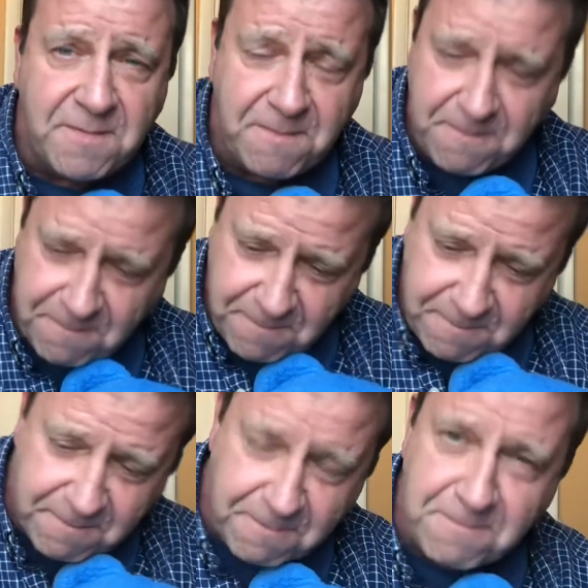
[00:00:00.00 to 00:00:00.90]

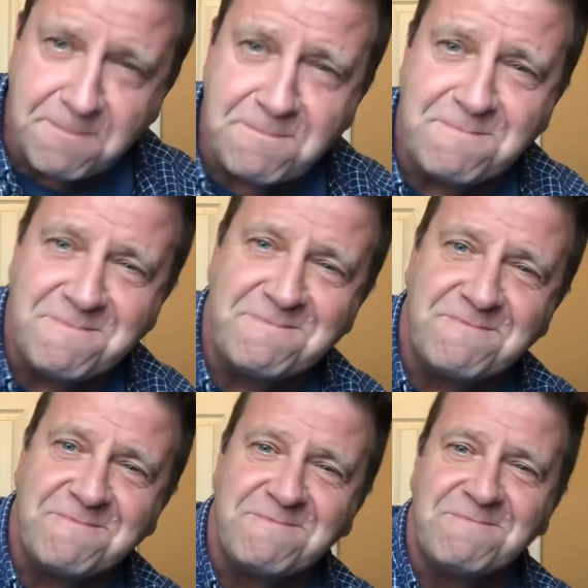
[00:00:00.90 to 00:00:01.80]

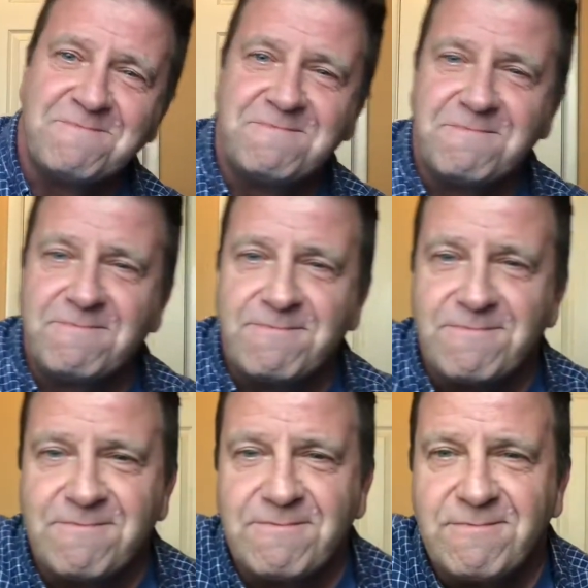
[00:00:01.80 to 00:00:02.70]

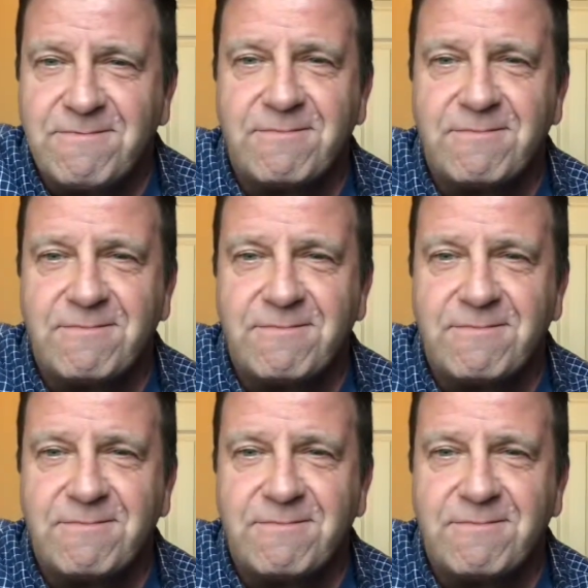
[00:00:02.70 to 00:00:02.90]
[no speech]